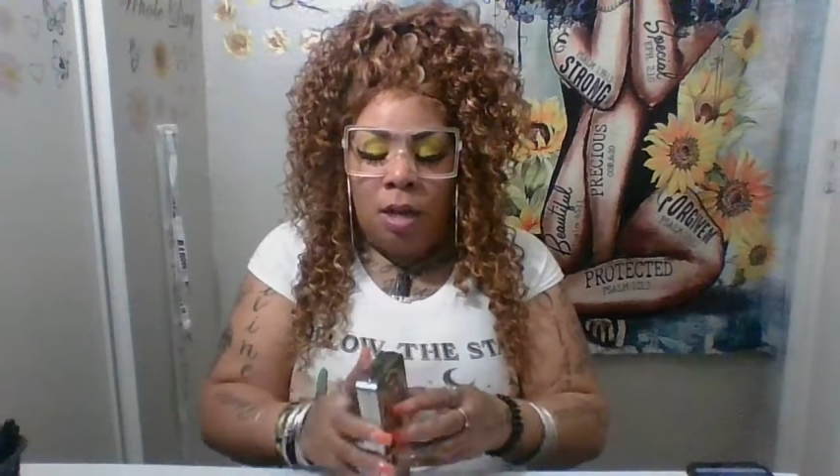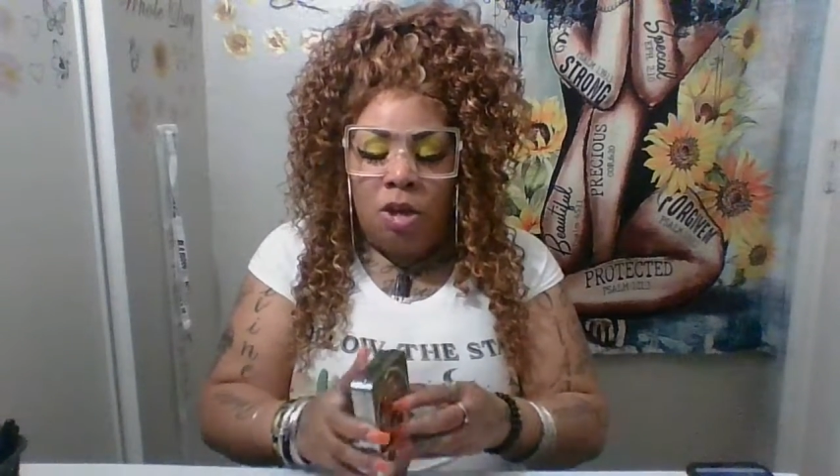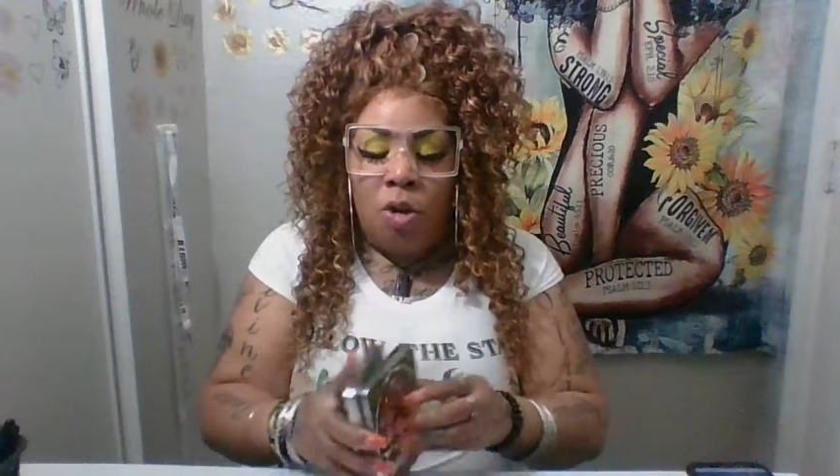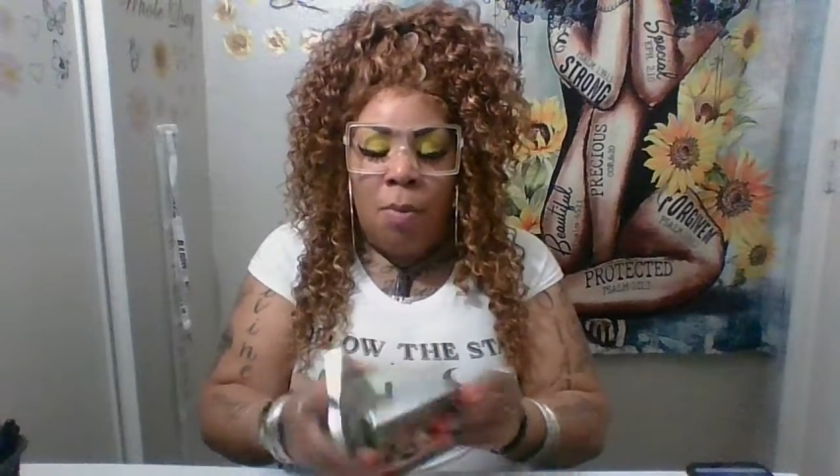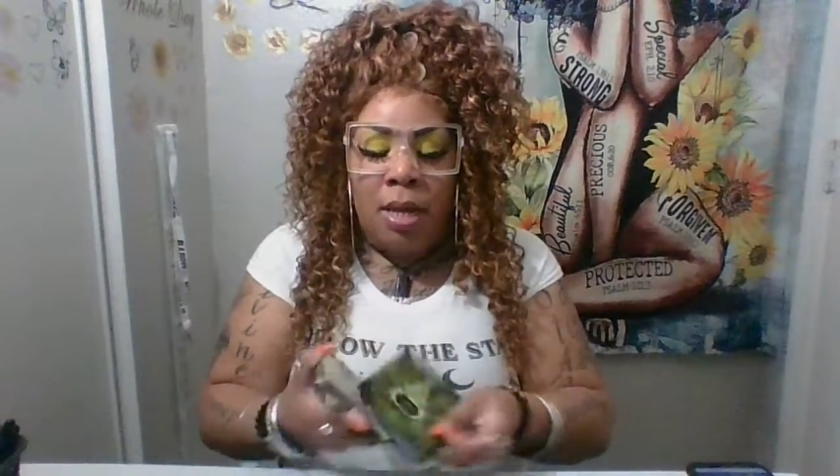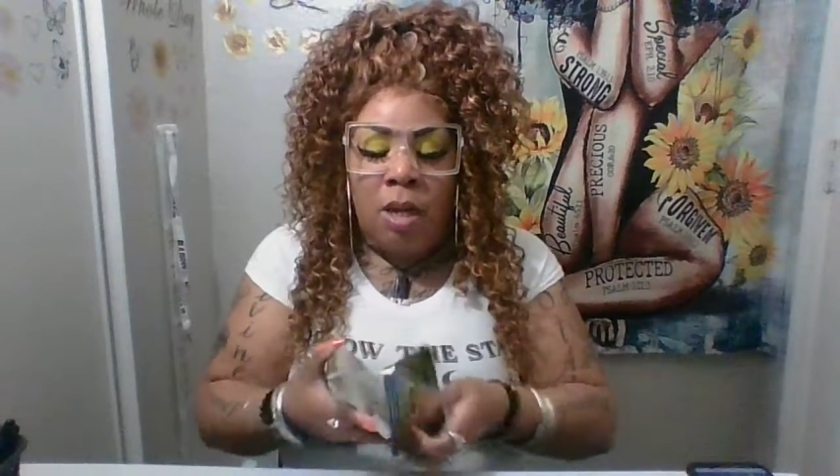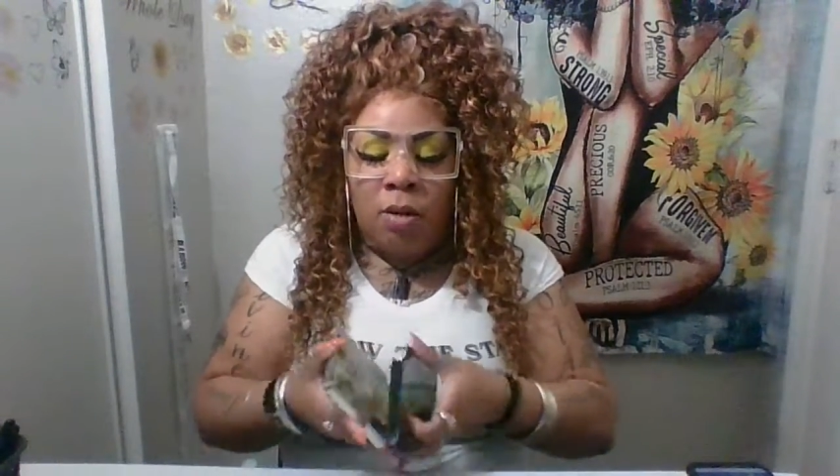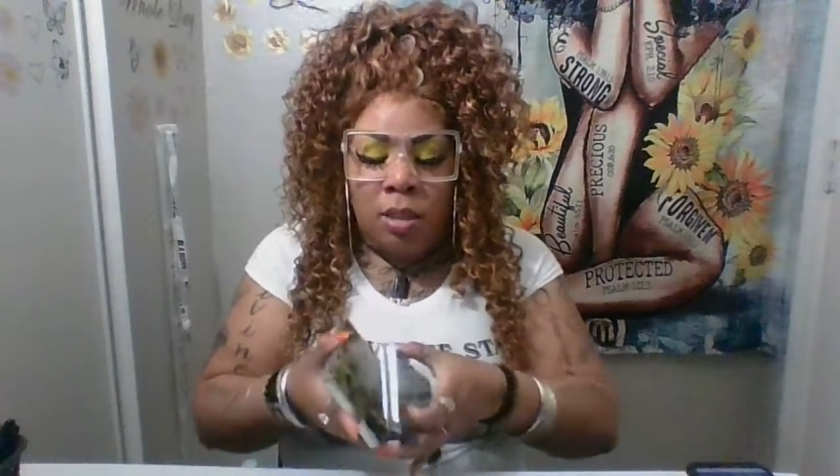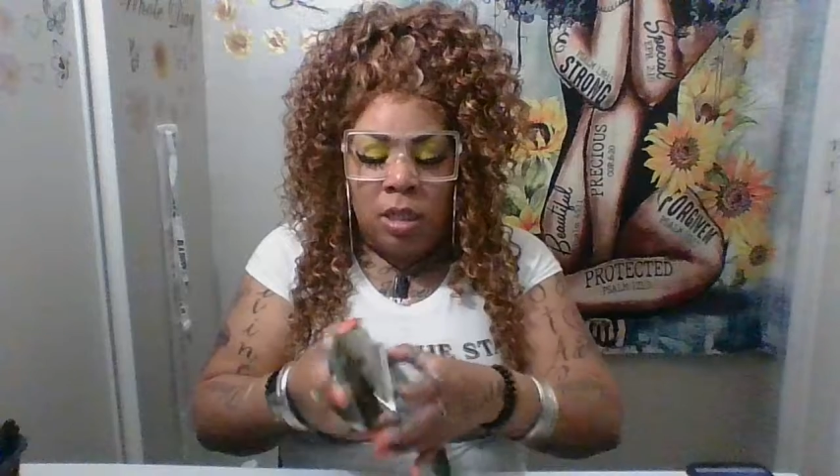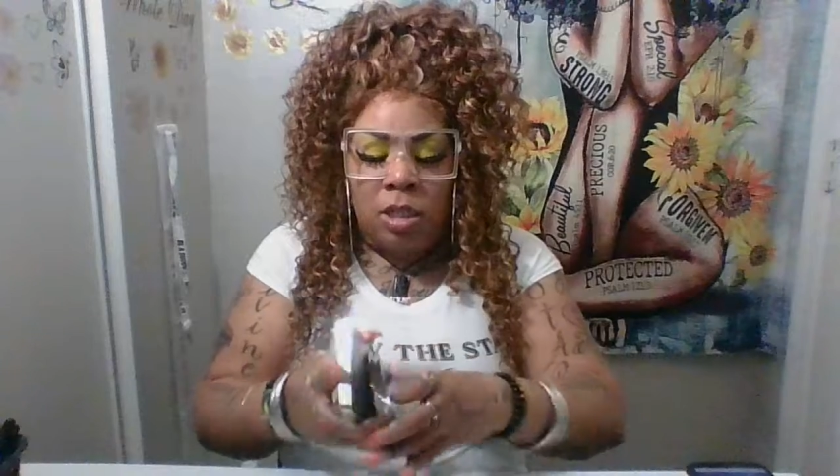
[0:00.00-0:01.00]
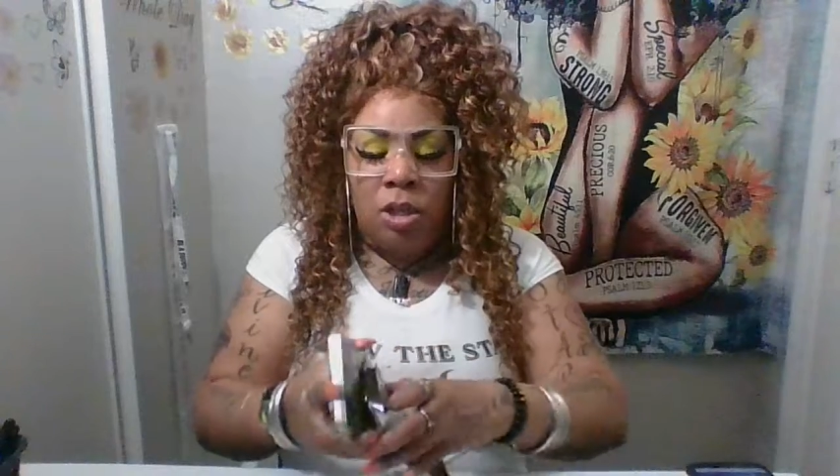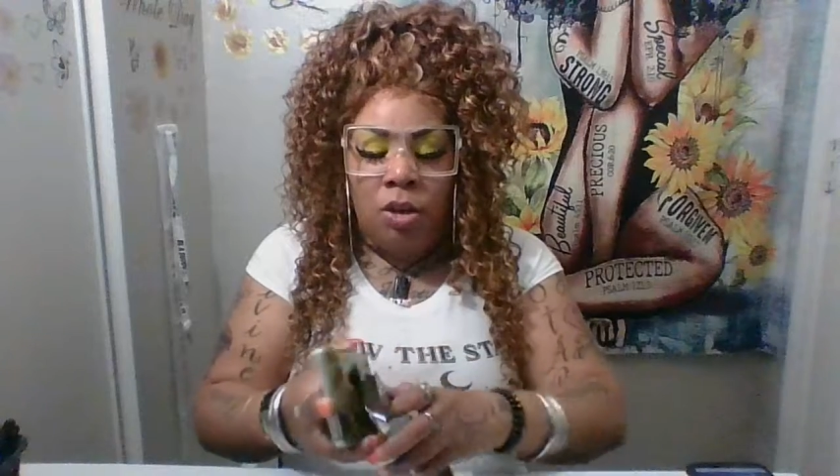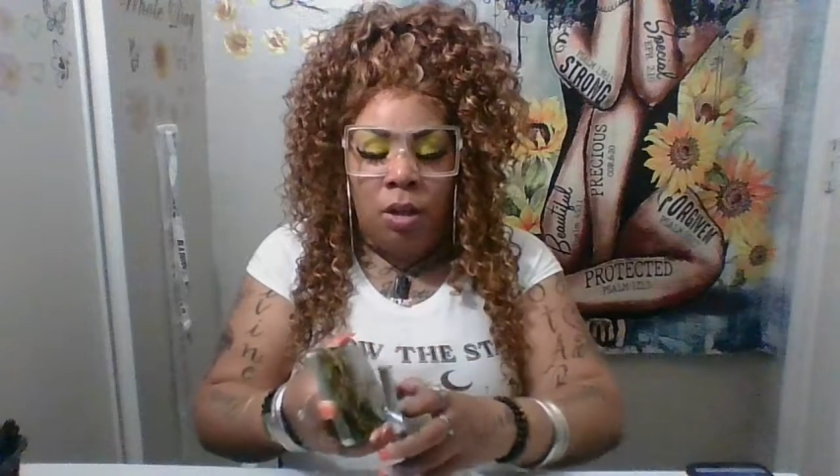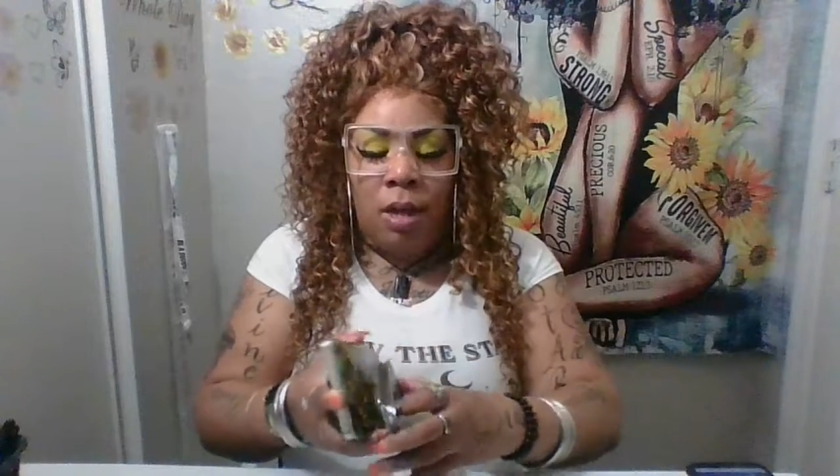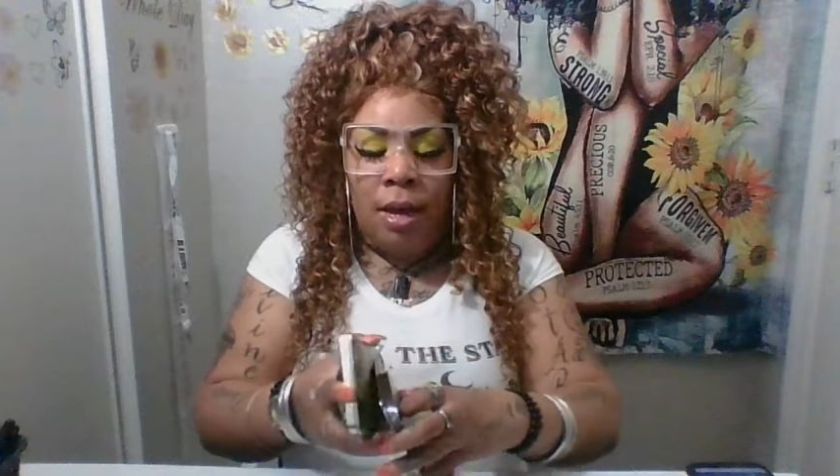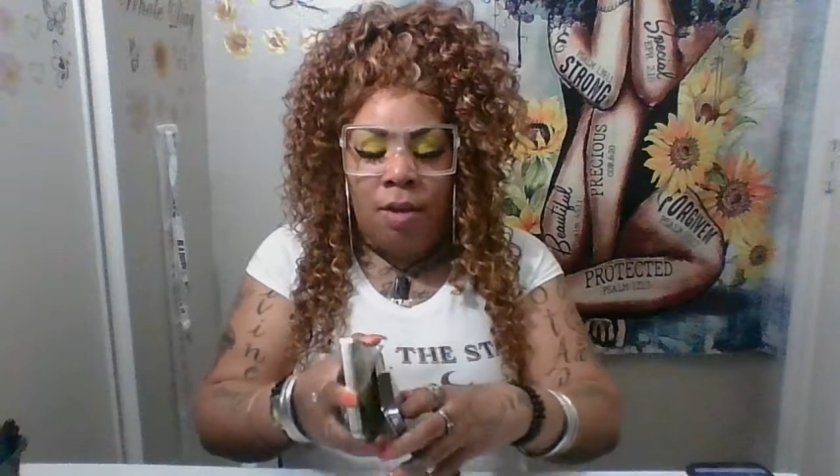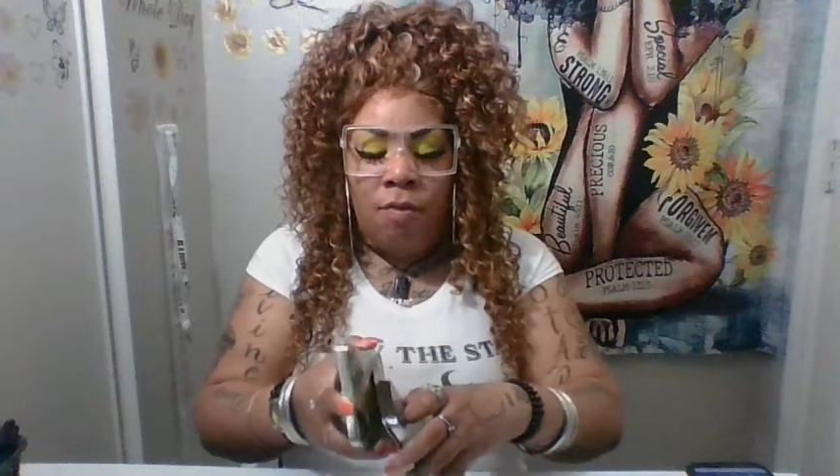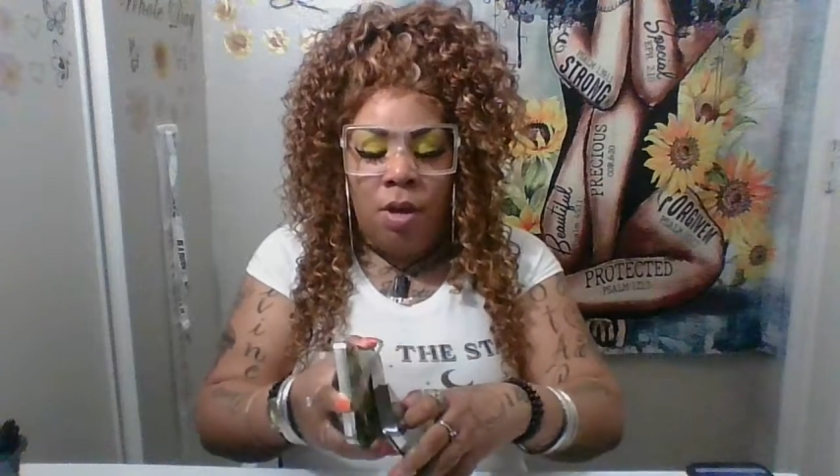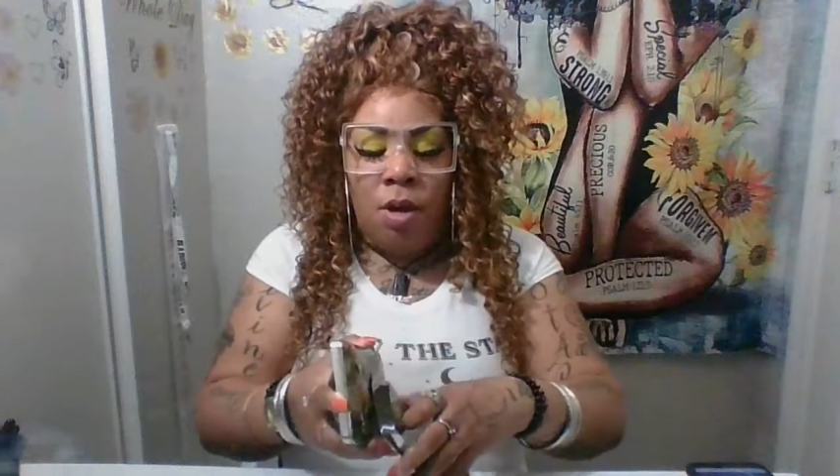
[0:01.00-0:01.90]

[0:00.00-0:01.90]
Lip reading: and you may notice this in your life,